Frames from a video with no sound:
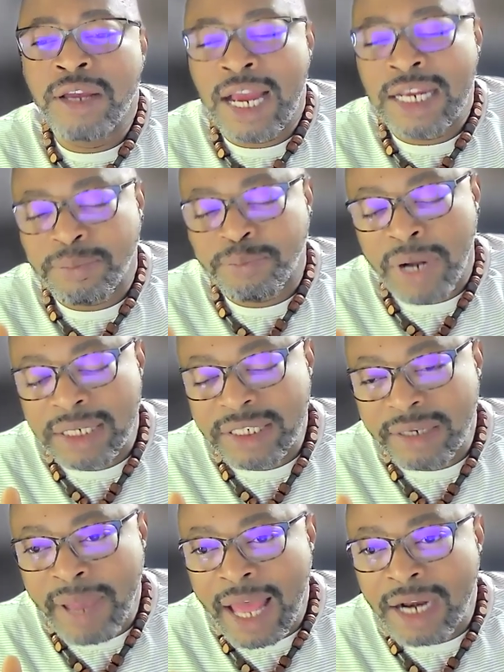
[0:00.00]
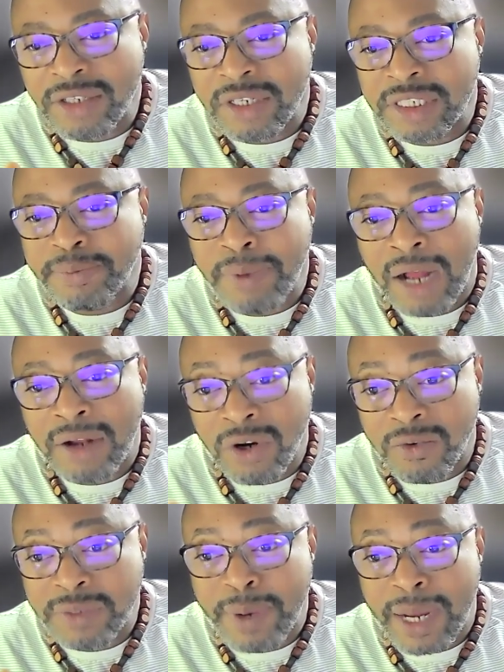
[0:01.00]
As a project manager, it's about
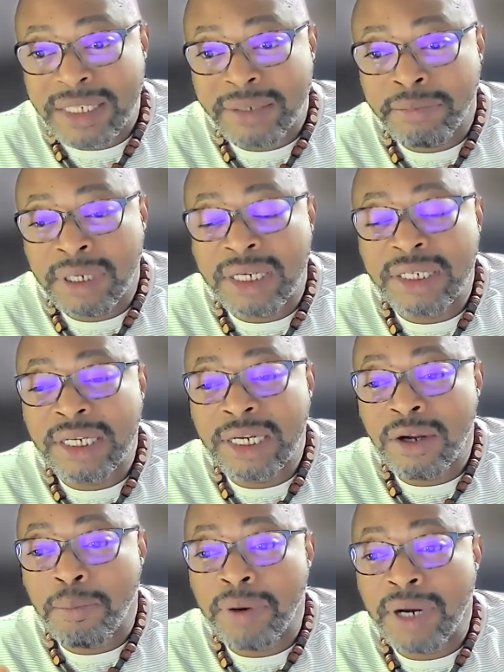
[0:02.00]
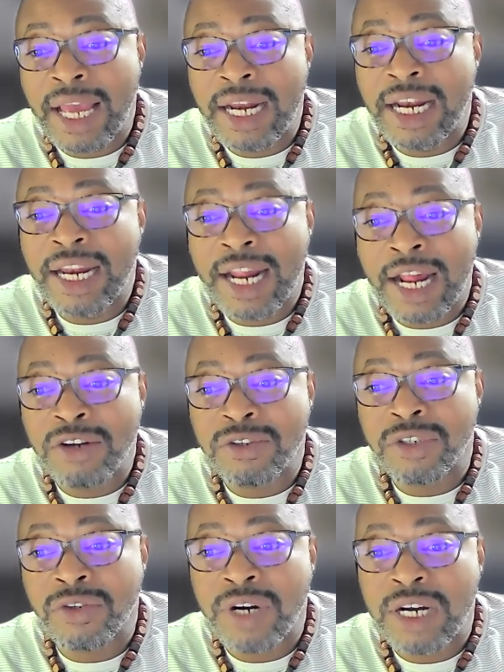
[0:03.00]
your responsibility, your planning, and your
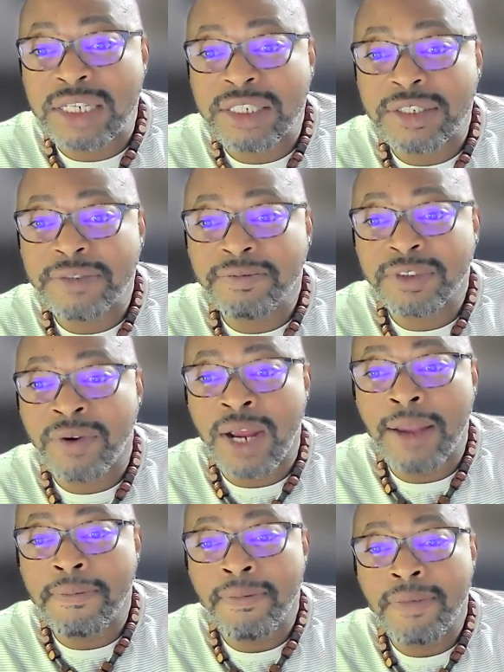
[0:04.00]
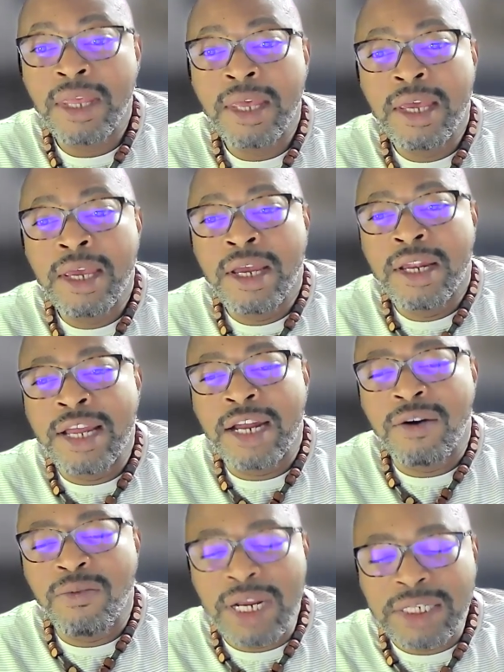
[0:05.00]
trust, right? Now,
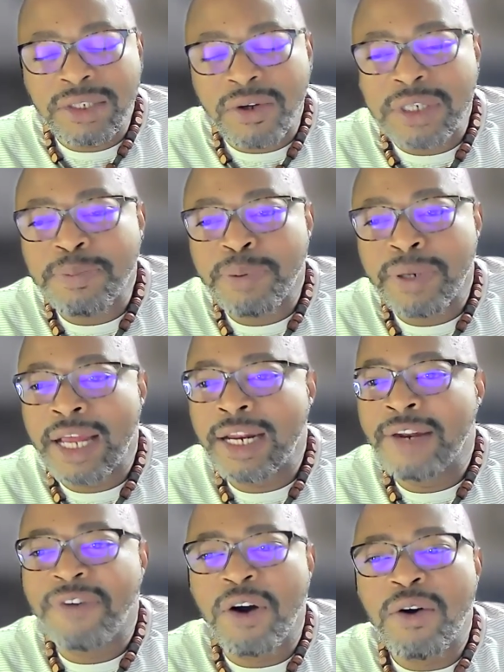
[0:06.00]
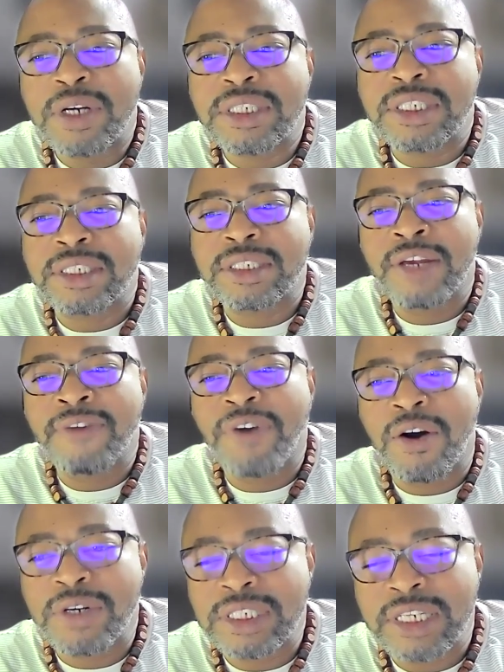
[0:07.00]
the resource planning it
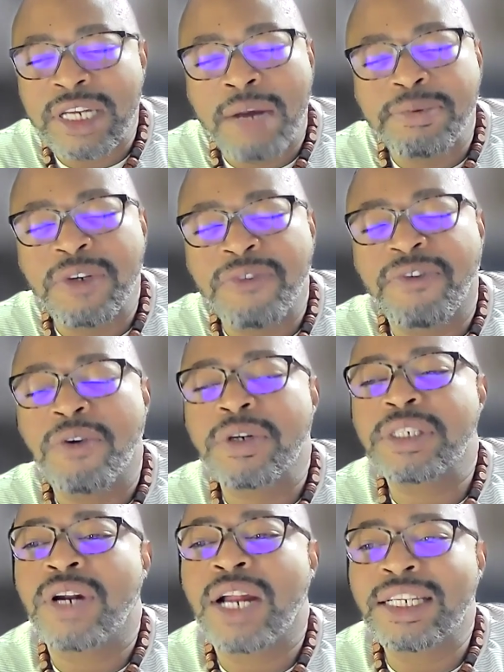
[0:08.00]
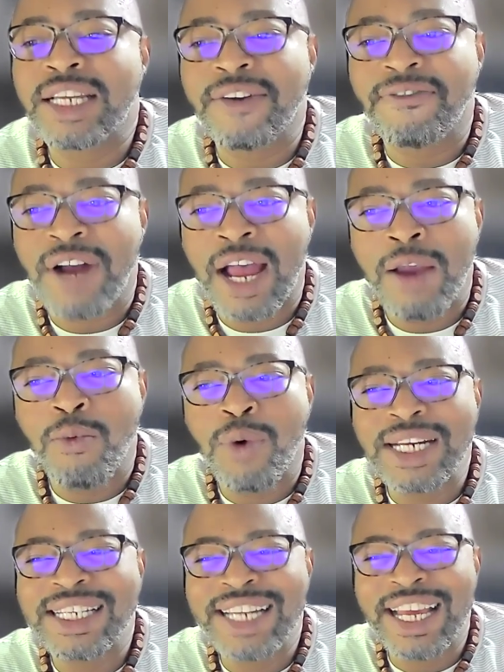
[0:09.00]
helps you focus on identifying
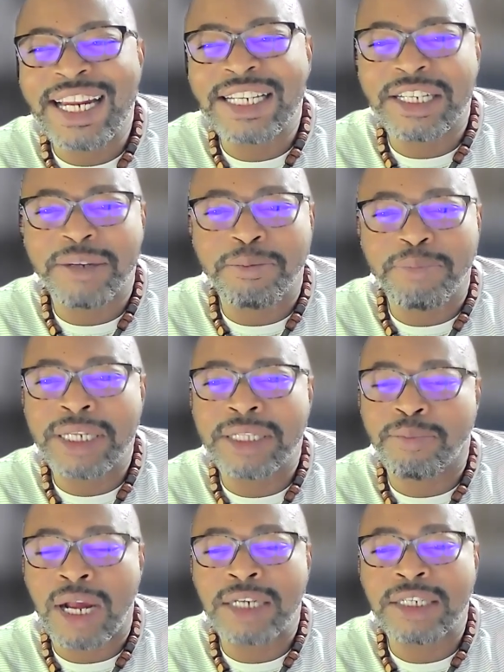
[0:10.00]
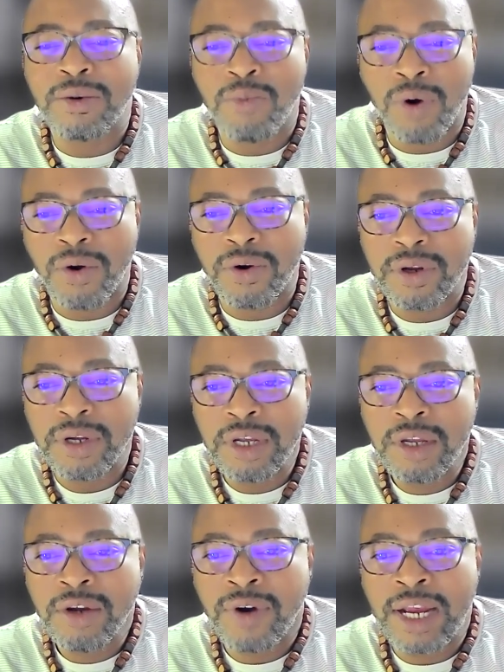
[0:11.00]
what is needed to complete the project work,
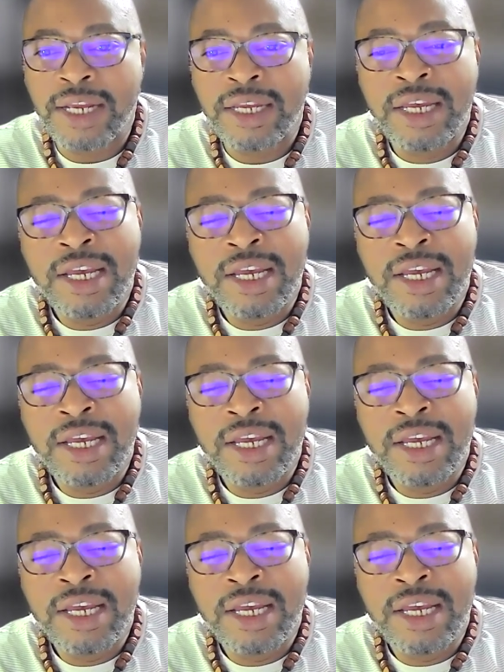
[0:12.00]
right?